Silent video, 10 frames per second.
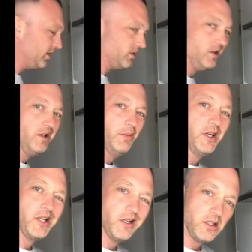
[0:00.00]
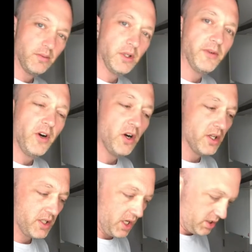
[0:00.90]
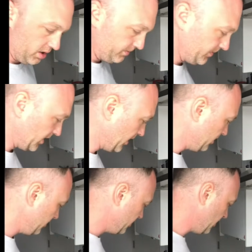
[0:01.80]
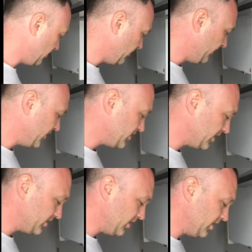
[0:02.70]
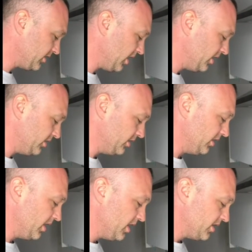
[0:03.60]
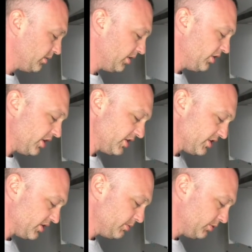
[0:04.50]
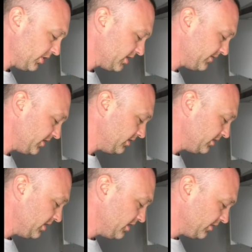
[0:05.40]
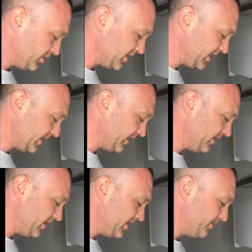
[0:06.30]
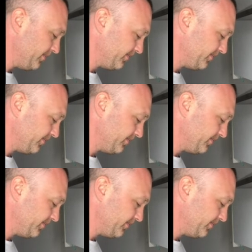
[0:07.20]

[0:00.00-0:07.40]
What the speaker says: I've got a little bit of ketchup, a little bit of Heinz ketchup. Okay, so first things first, onion. So I've got a nice small dice of onion. So I'm just taking out the